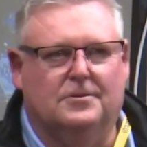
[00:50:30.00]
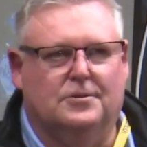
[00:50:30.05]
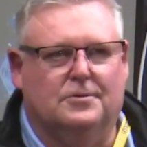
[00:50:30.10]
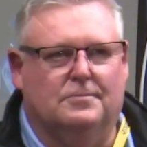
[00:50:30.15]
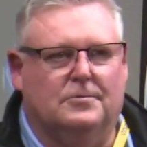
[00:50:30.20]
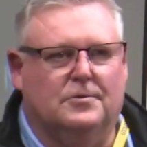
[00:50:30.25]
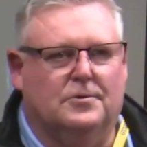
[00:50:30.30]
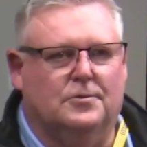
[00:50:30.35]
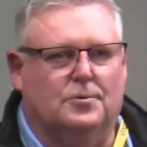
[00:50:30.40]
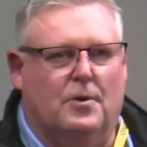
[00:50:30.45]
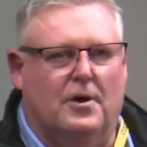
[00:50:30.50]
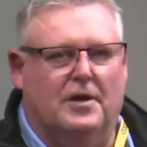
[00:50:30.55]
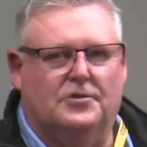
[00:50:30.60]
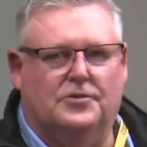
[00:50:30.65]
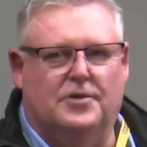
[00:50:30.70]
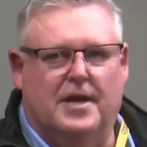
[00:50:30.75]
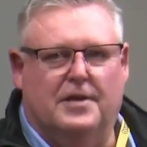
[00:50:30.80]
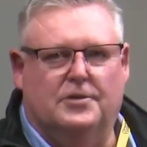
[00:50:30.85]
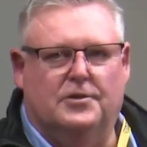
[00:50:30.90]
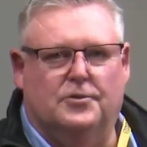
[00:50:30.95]
Twice
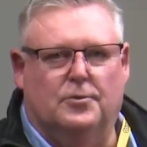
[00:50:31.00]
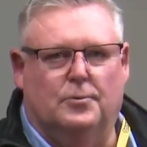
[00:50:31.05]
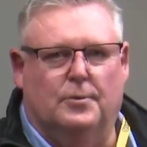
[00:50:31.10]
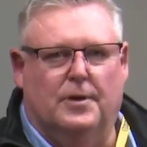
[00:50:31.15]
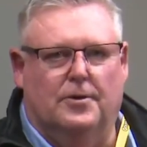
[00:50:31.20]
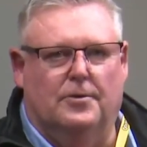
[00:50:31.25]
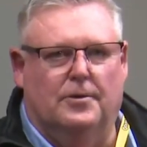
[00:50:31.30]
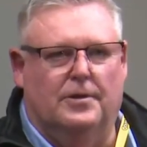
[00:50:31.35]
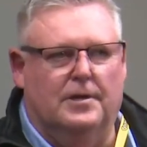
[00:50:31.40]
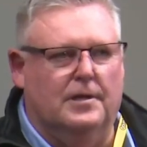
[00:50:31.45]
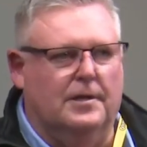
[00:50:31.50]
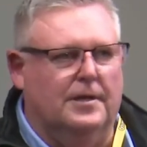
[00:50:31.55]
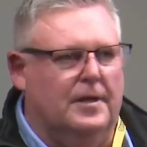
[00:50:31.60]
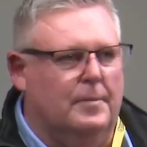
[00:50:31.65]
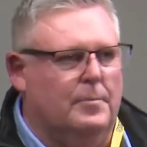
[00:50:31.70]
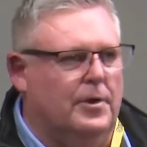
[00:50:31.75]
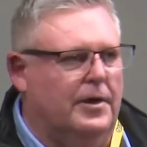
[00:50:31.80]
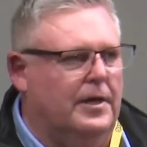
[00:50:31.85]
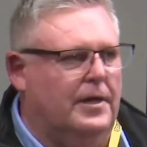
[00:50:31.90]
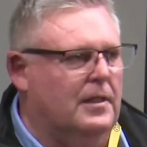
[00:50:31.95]
national winner in the clear
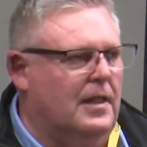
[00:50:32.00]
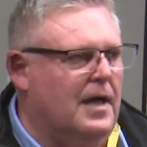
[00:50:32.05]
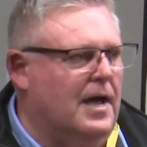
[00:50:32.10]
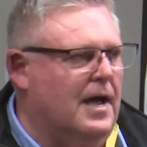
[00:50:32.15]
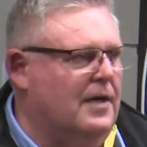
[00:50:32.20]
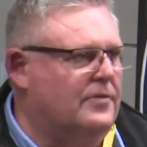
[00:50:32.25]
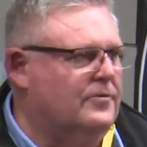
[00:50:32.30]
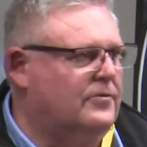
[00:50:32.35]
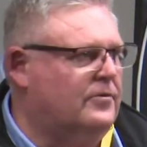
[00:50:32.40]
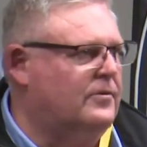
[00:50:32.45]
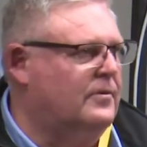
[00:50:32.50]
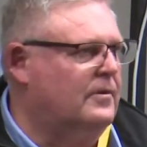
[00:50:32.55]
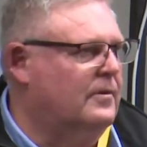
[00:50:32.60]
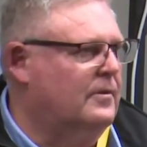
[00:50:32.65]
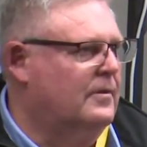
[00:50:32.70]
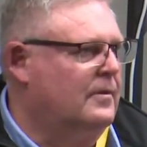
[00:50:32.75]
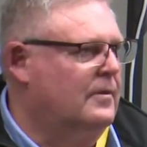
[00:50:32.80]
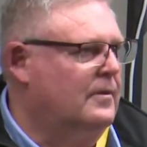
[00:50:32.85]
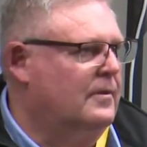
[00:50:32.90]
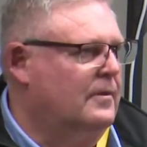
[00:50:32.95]
body class.
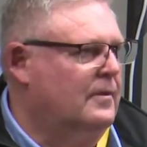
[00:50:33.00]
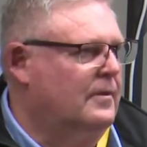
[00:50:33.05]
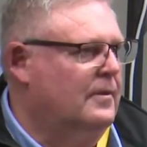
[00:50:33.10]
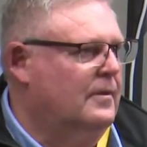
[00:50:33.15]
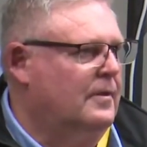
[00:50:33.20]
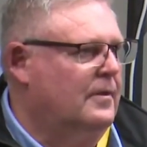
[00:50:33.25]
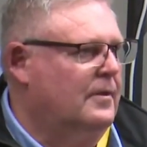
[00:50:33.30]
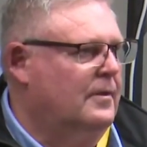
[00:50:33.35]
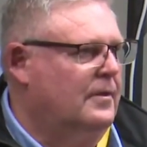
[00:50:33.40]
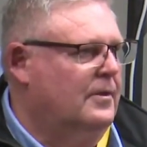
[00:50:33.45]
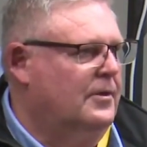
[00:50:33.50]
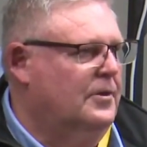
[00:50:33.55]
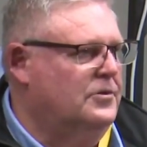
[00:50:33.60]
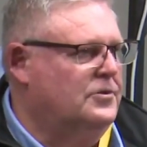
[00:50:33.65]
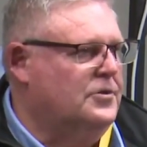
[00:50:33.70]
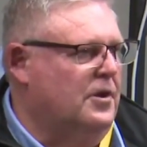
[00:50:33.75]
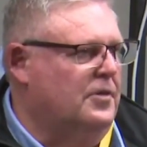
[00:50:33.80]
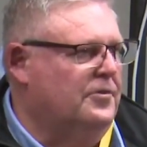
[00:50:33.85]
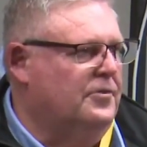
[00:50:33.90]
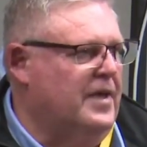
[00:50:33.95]
Who's
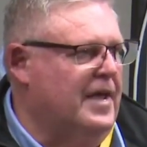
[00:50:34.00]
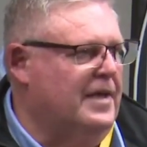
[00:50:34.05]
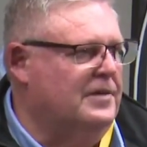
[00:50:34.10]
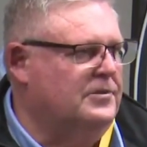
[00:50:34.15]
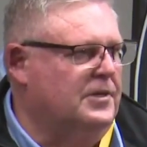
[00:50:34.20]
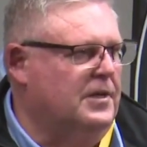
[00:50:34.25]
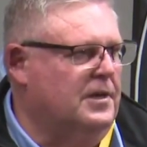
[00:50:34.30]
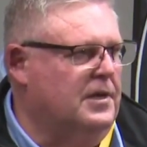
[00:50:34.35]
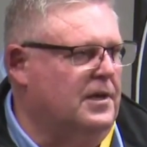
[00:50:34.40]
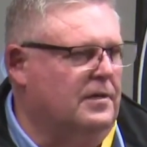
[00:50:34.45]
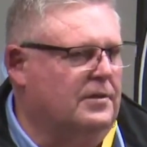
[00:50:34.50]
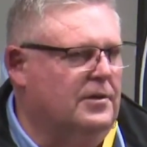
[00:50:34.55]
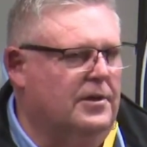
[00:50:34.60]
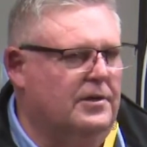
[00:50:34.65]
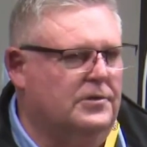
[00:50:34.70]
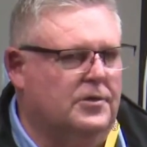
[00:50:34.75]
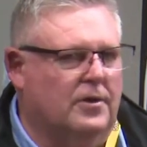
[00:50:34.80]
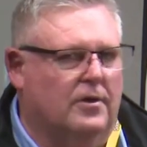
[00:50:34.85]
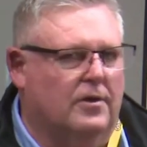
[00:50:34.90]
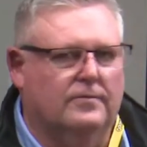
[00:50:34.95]
got 1,000 to kick
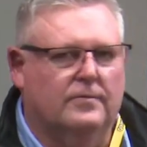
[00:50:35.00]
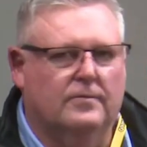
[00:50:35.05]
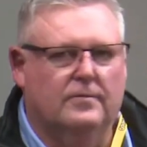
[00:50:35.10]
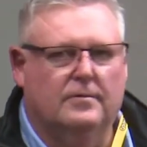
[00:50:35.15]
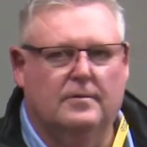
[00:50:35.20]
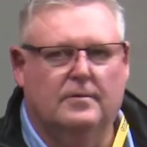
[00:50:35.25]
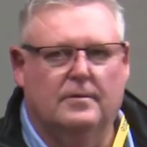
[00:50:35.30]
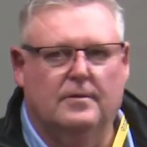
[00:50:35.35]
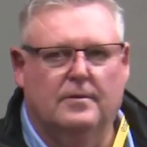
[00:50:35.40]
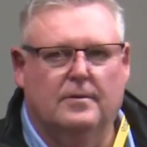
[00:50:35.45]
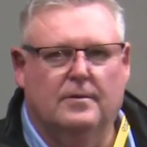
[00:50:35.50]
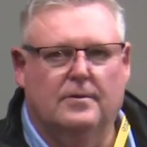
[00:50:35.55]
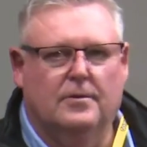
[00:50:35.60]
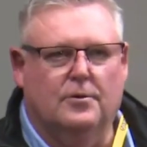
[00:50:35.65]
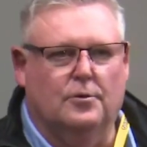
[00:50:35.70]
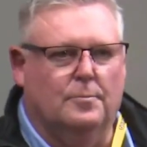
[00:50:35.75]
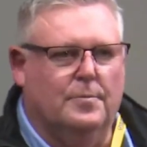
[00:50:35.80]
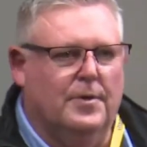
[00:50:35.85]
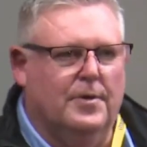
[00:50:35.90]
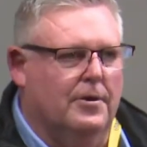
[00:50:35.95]
these off?
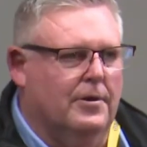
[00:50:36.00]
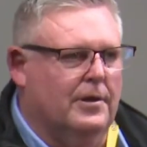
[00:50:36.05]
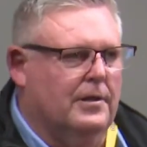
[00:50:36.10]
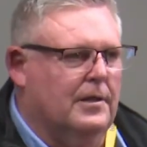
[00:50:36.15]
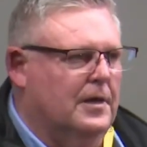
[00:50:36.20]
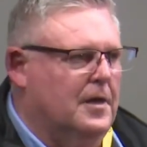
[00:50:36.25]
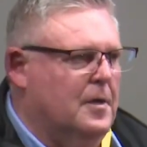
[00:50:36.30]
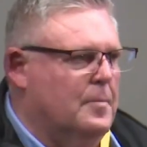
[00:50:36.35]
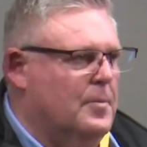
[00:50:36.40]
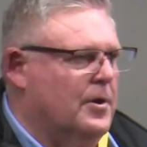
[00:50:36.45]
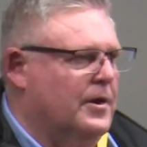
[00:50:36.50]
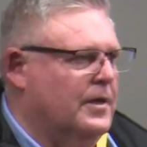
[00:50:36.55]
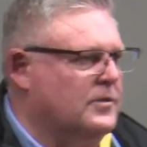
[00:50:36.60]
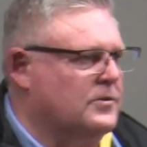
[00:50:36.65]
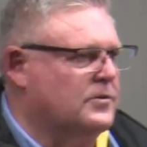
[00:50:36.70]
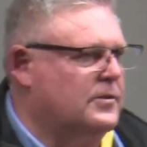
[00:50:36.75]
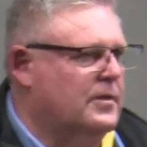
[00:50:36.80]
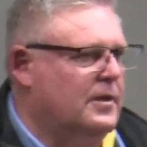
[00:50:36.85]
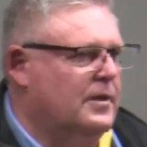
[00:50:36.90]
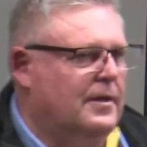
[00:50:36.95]
Good pair of clear
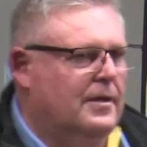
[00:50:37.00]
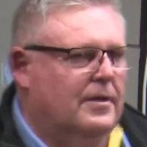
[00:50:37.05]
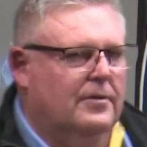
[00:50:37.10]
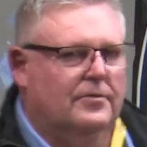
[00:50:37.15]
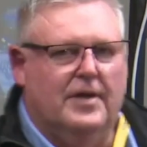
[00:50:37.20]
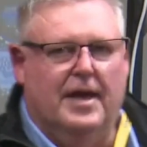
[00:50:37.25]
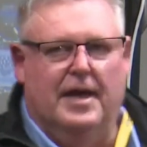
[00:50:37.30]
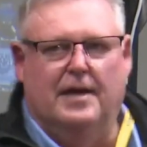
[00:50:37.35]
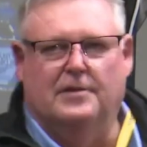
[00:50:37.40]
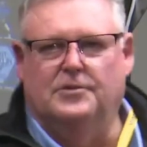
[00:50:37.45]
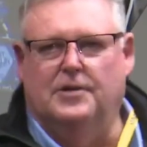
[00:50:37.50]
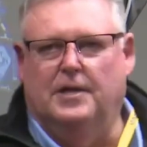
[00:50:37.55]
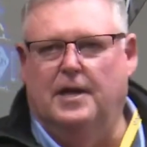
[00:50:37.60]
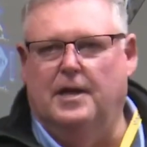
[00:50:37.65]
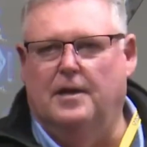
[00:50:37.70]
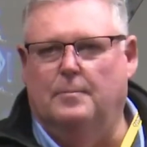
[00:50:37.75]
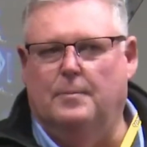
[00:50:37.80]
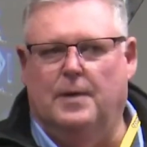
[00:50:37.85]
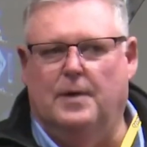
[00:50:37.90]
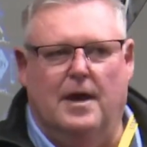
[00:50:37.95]
bodies. 1,000 to get
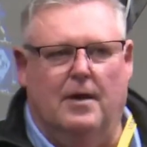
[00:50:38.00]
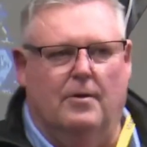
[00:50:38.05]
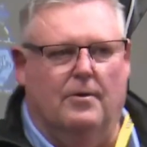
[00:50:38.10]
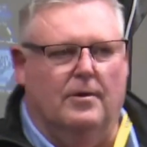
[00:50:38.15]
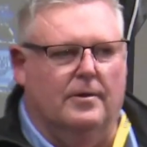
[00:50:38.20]
them going.